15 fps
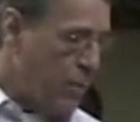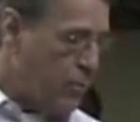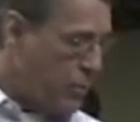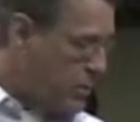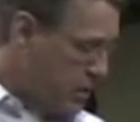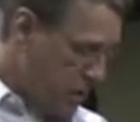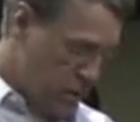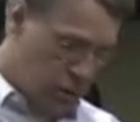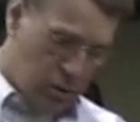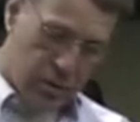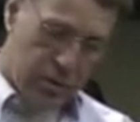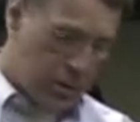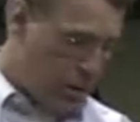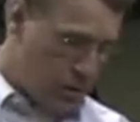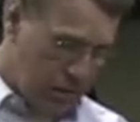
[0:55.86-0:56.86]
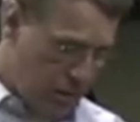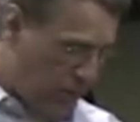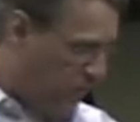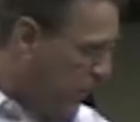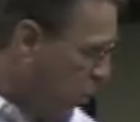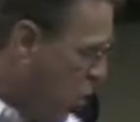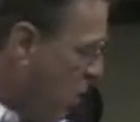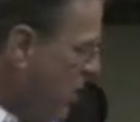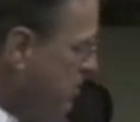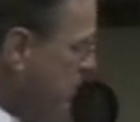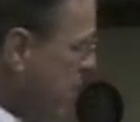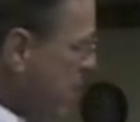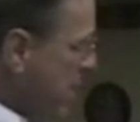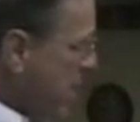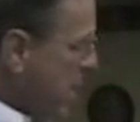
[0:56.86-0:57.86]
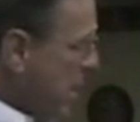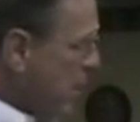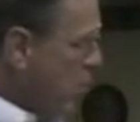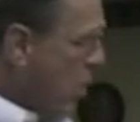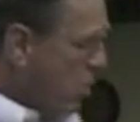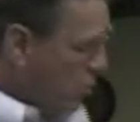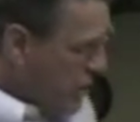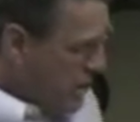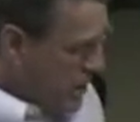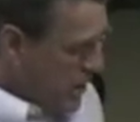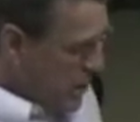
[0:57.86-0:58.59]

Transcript: represents just the, the floor. And what we